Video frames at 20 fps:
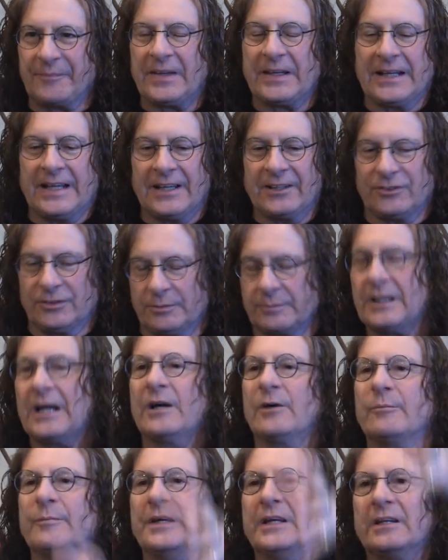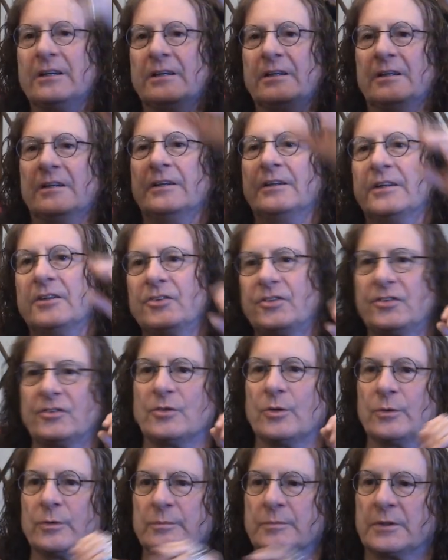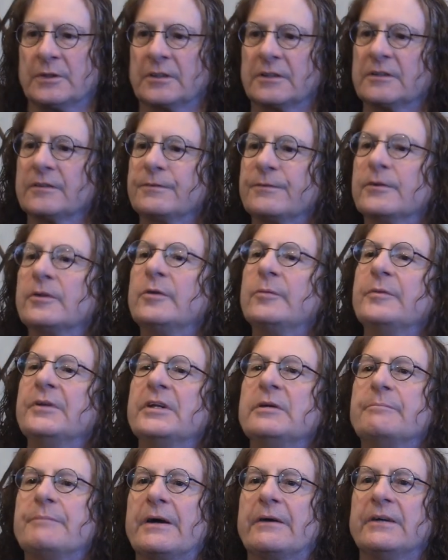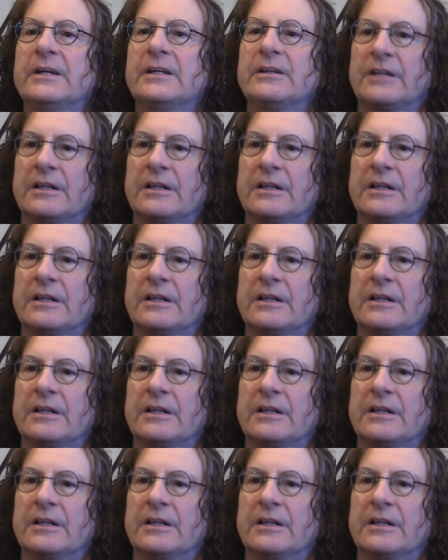They'd actually now made a, a, nice stone marker for him, and they buried it.